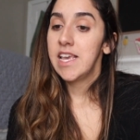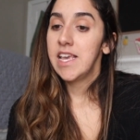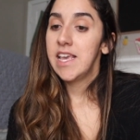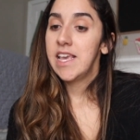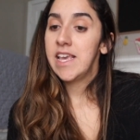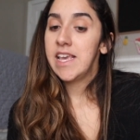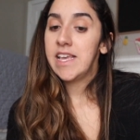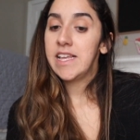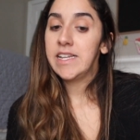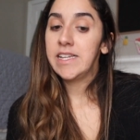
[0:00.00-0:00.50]

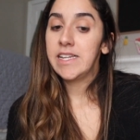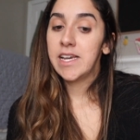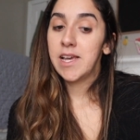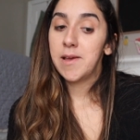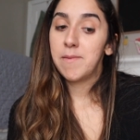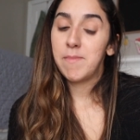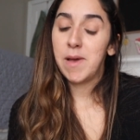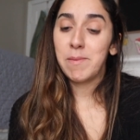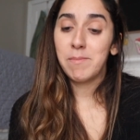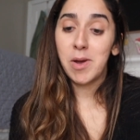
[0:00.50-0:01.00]
And
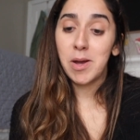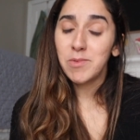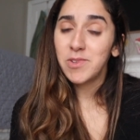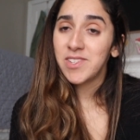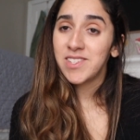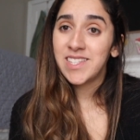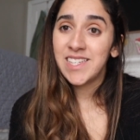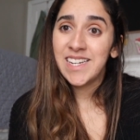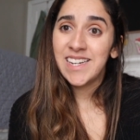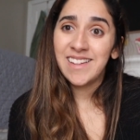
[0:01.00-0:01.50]
my mom
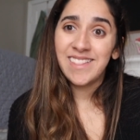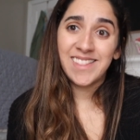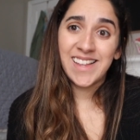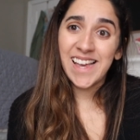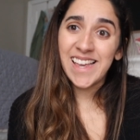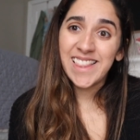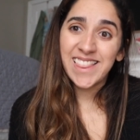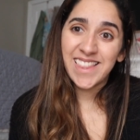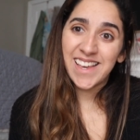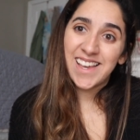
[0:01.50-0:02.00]
just didn't
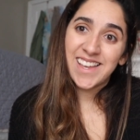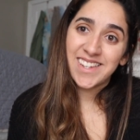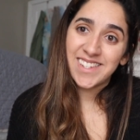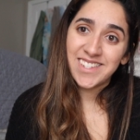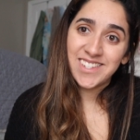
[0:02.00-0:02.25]
like that.